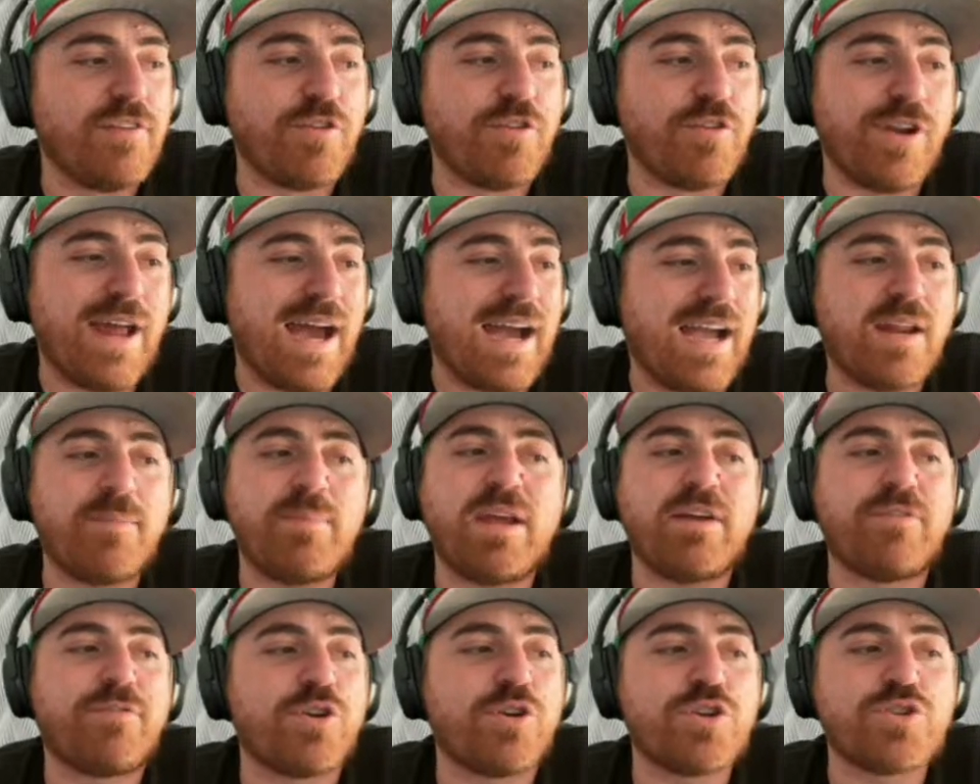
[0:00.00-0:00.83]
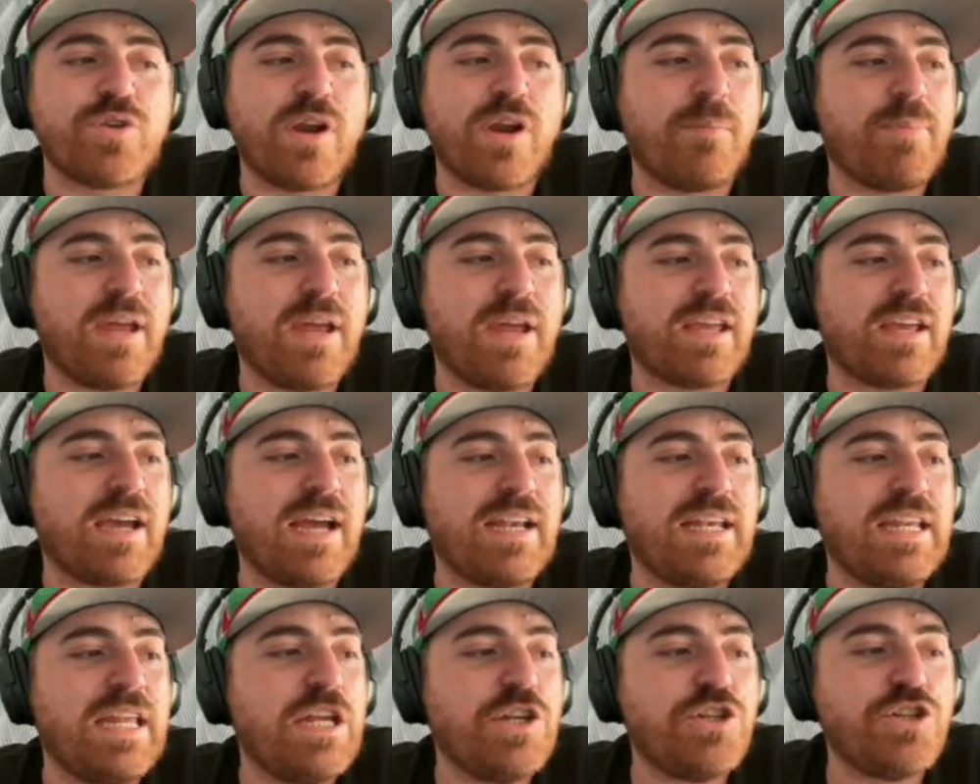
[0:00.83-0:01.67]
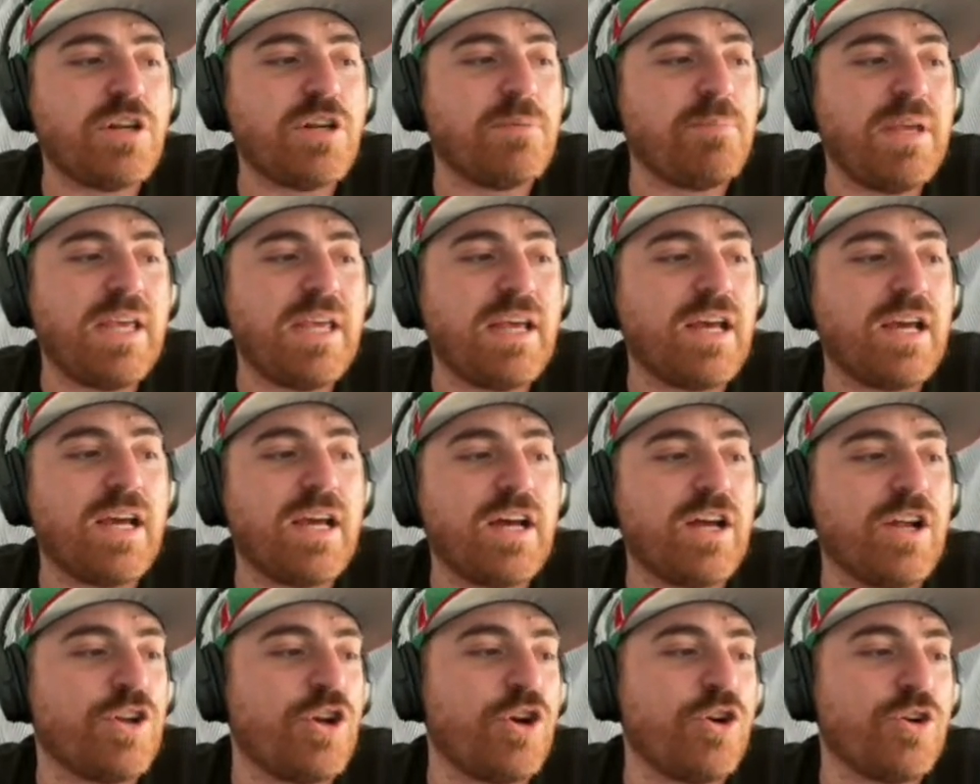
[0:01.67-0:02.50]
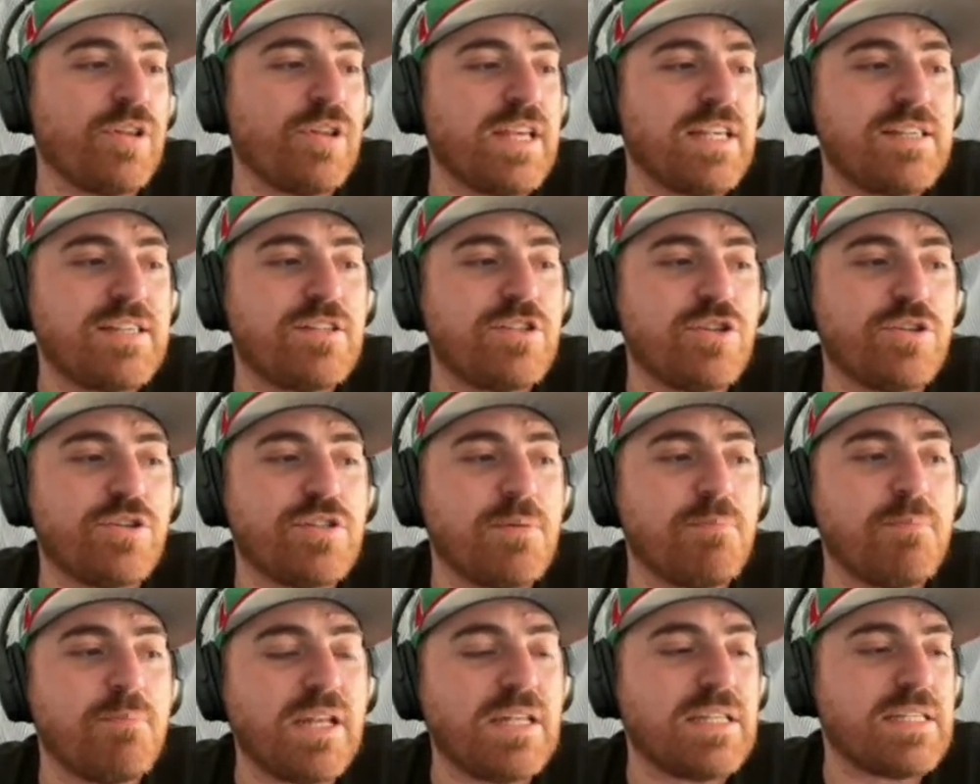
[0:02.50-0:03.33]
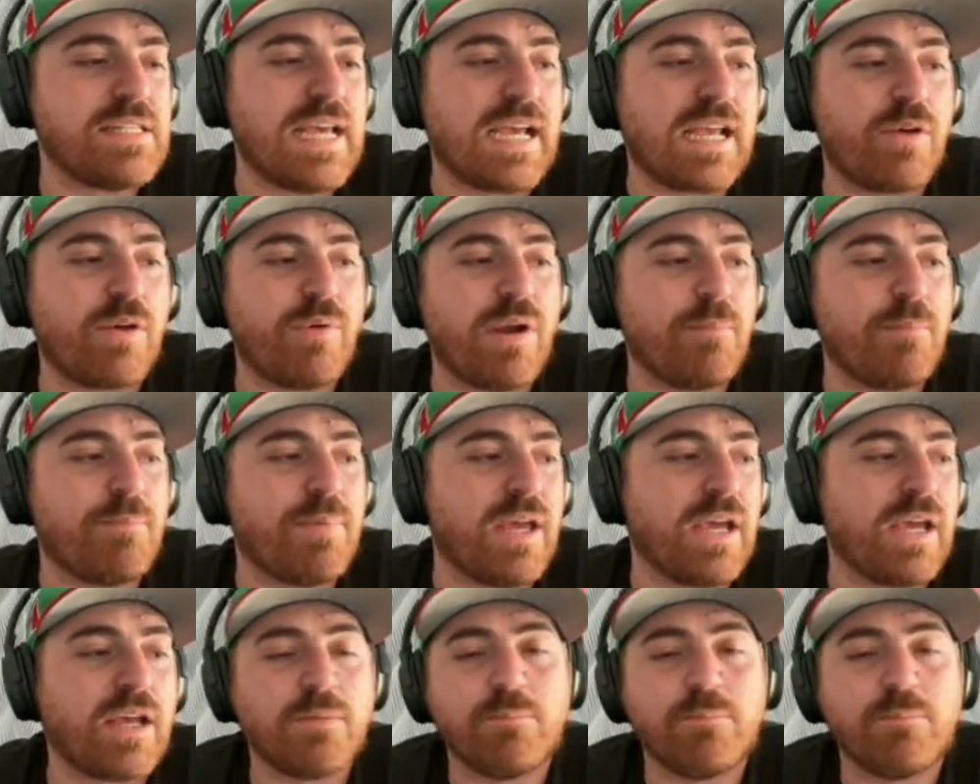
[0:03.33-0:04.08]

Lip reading: if you're not going to be a first round pick, I need you to be an early to mid second round pick.